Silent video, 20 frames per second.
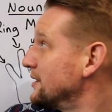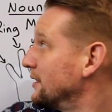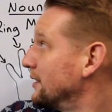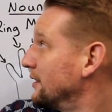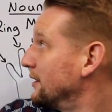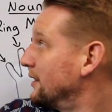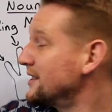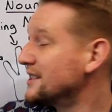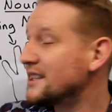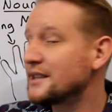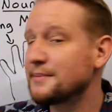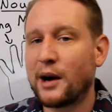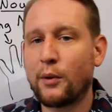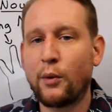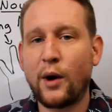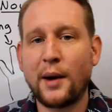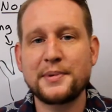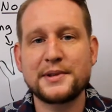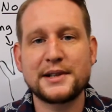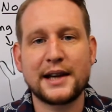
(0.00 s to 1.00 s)
this is my
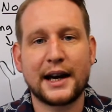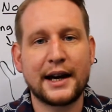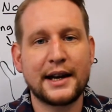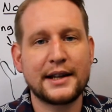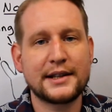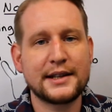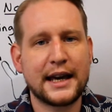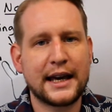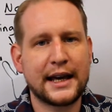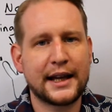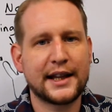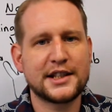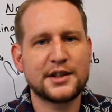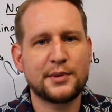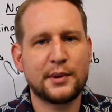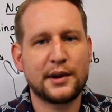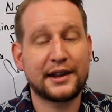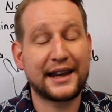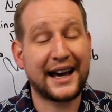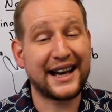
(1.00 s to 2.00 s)
website,
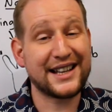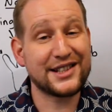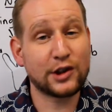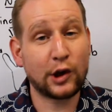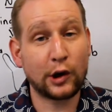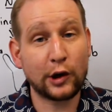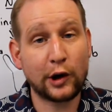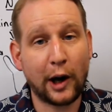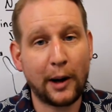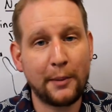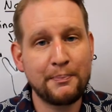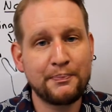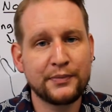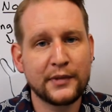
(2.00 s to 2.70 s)
englishwithgaz.com.